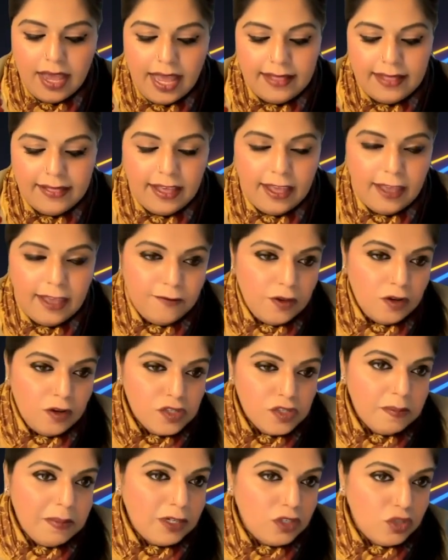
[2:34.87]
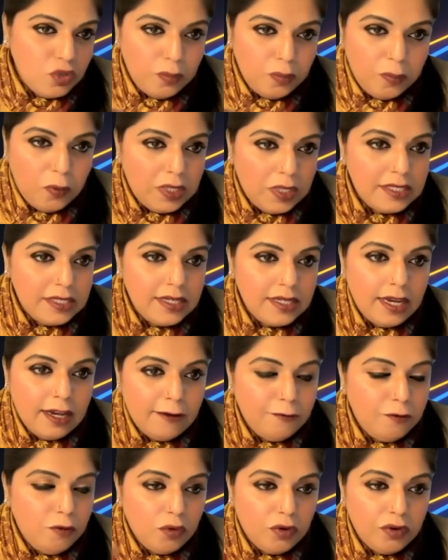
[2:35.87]
and the Avier is about
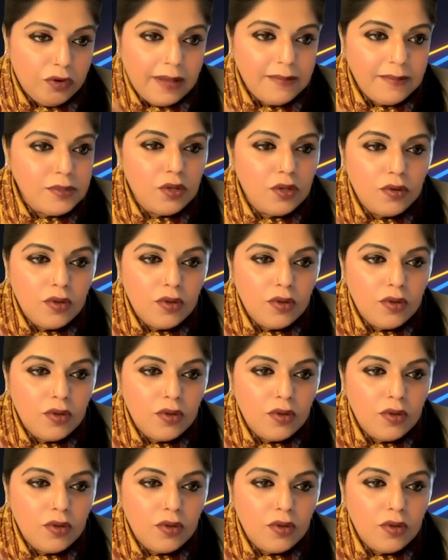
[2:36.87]
2.4 grams.